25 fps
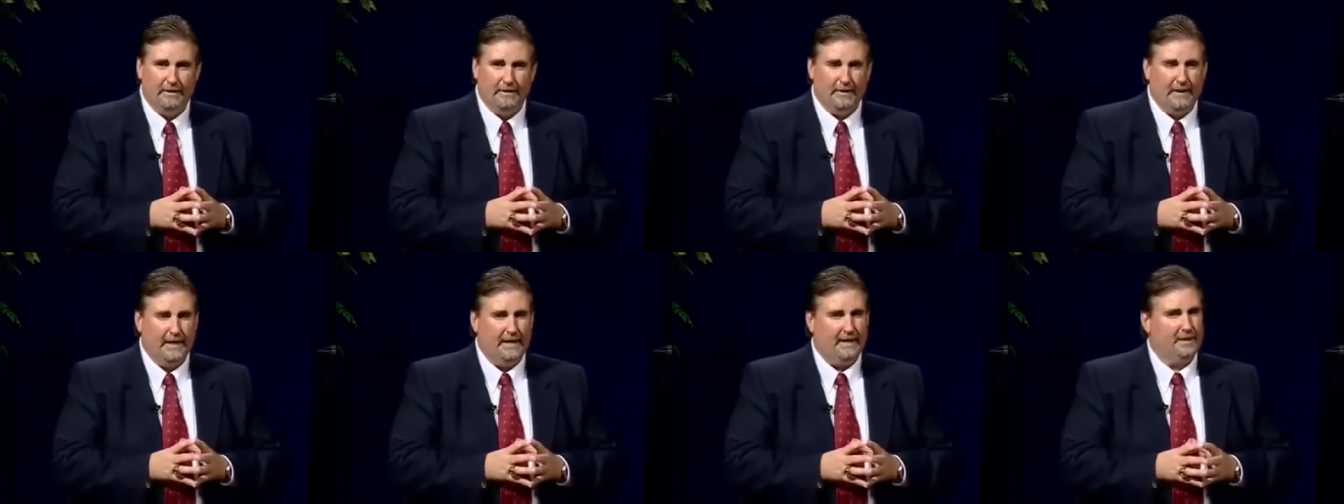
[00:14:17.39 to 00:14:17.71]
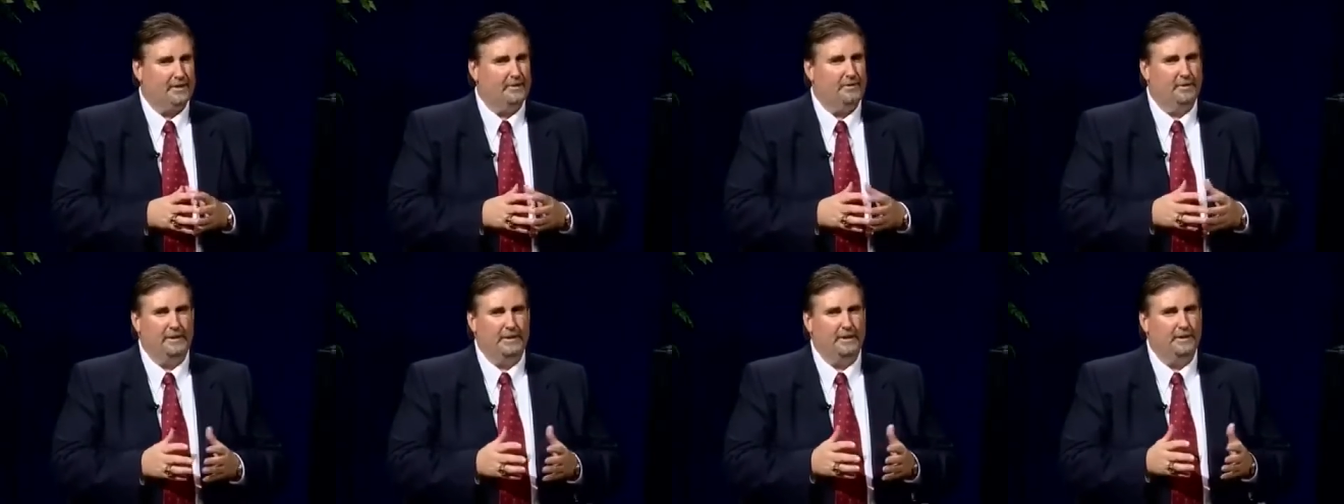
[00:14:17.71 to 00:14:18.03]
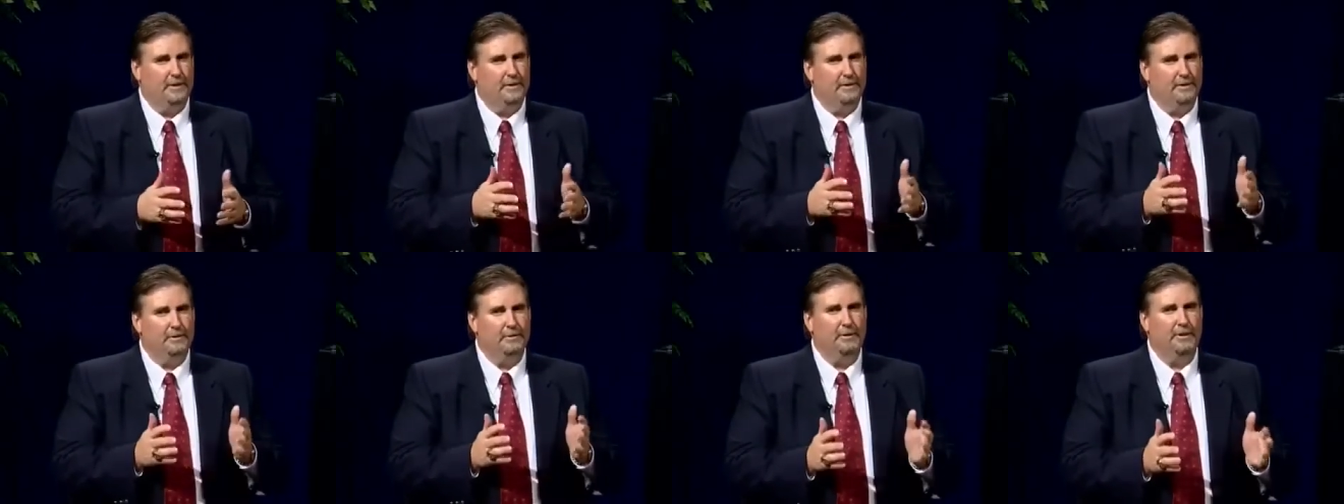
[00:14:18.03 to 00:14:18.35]
That's when they
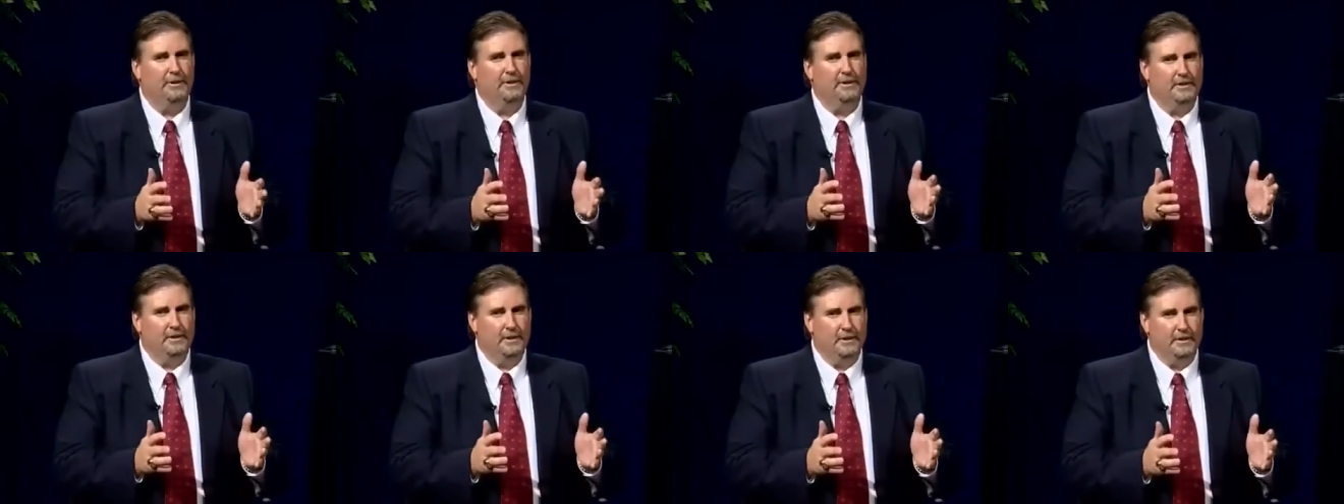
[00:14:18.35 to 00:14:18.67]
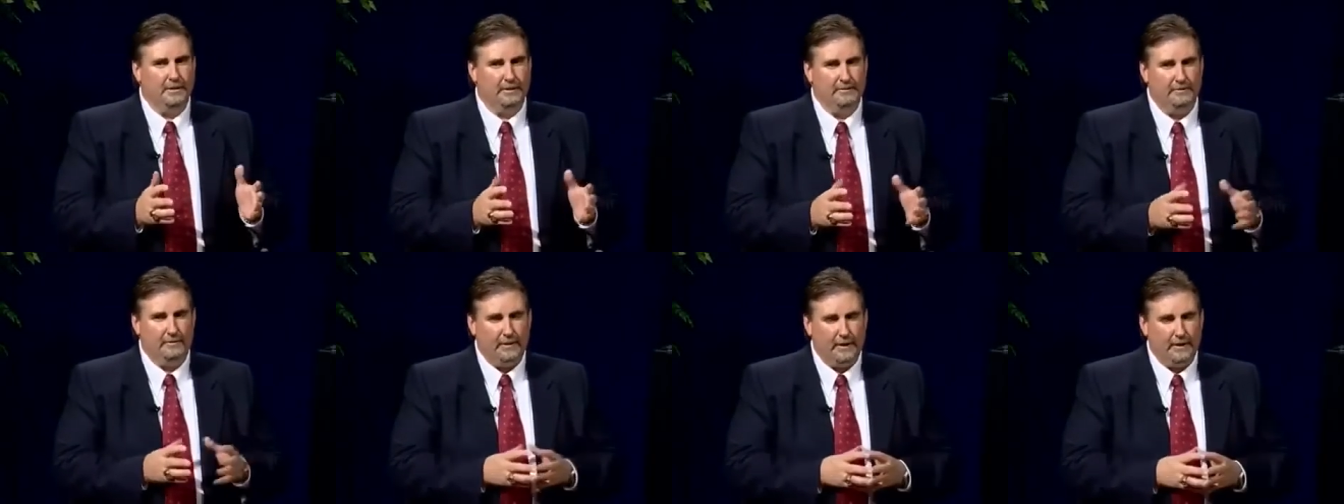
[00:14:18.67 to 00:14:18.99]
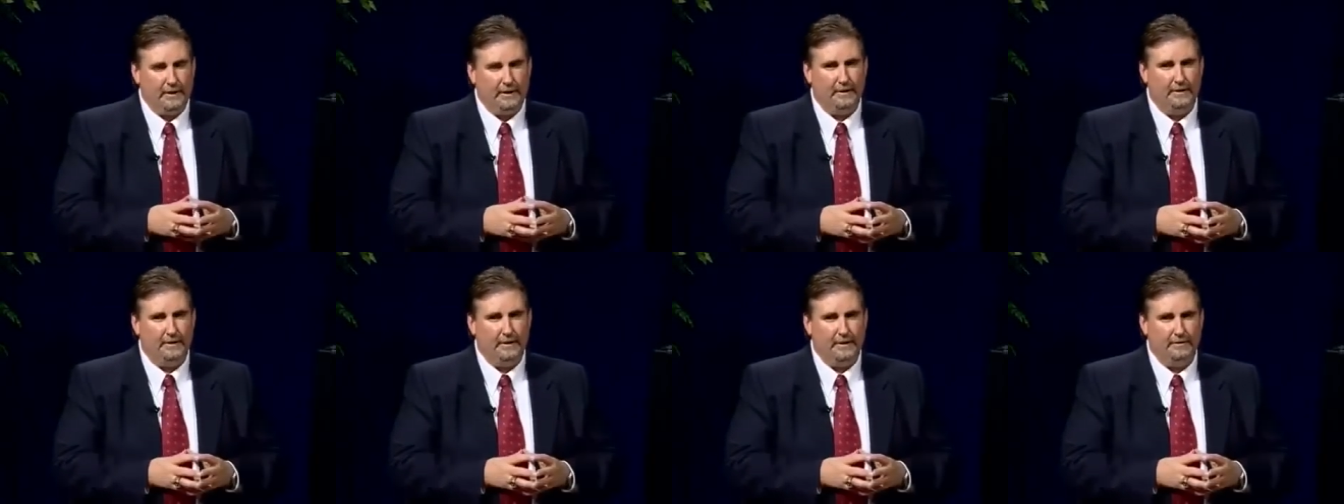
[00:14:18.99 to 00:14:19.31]
truly start to
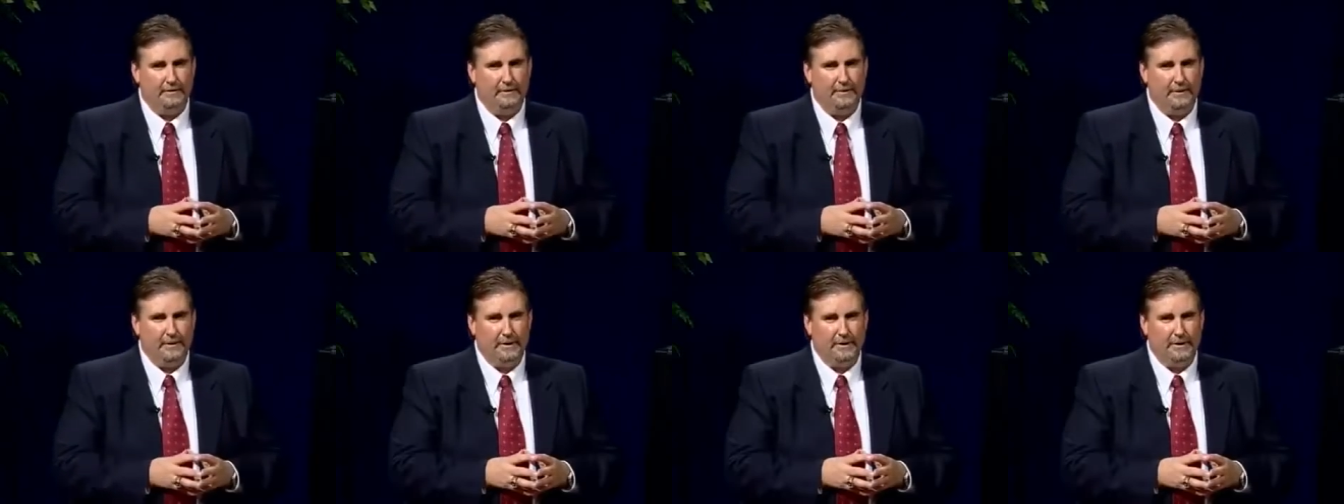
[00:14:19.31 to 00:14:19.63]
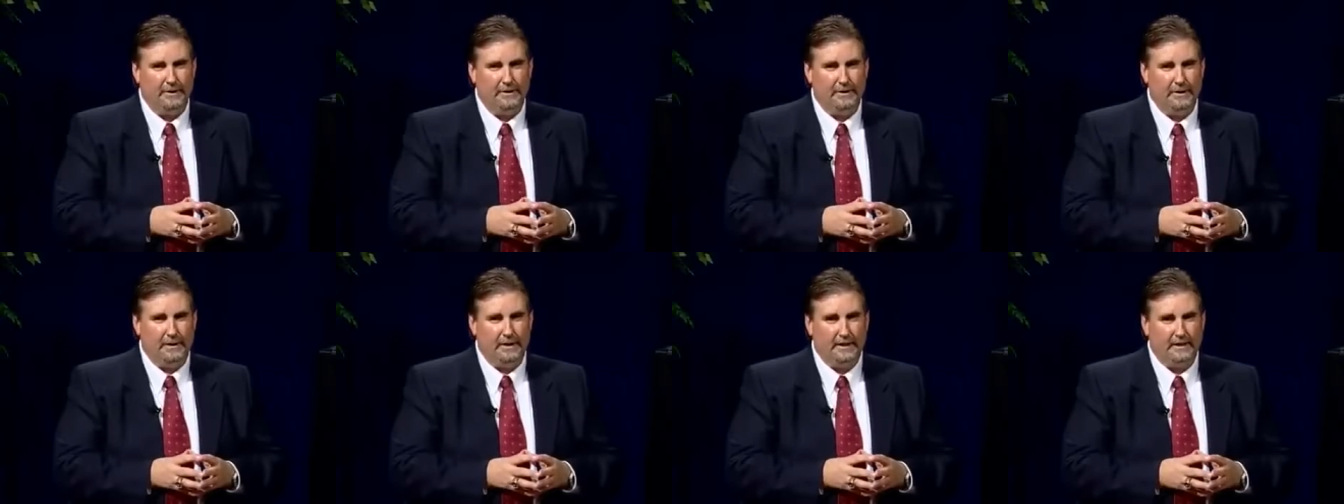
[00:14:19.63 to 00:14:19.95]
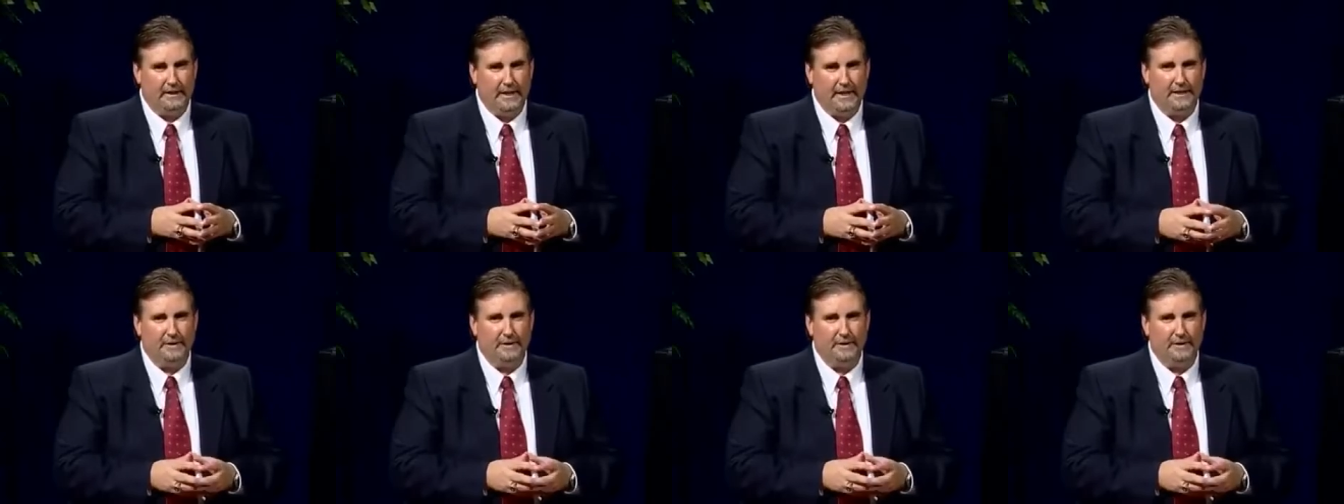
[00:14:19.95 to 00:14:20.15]
fall in love with this thing.